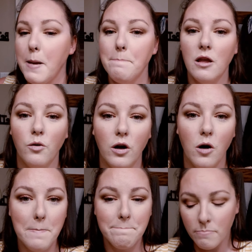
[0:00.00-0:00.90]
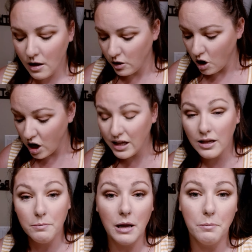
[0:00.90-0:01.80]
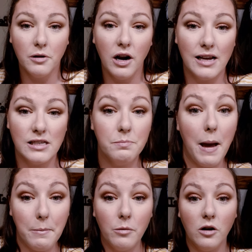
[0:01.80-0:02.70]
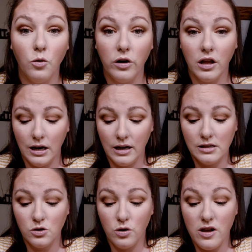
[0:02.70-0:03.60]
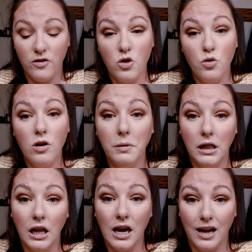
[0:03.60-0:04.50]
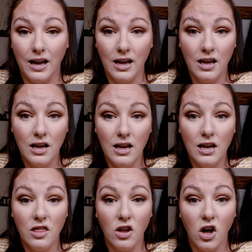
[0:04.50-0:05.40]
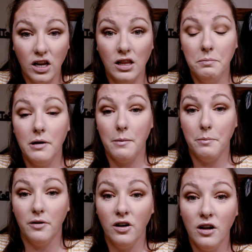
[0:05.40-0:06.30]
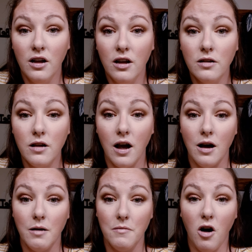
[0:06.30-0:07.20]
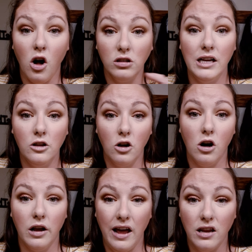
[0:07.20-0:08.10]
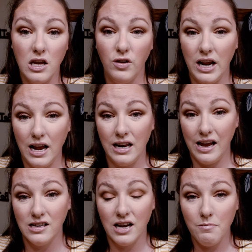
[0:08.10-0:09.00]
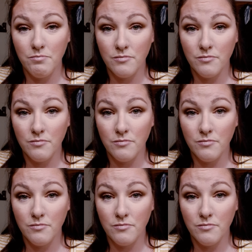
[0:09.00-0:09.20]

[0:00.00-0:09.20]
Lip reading: There we go. The Haughty Lip Plumper has peppermint oil in it. So if you apply the Haughty Lip Plumper all day long and even at nighttime,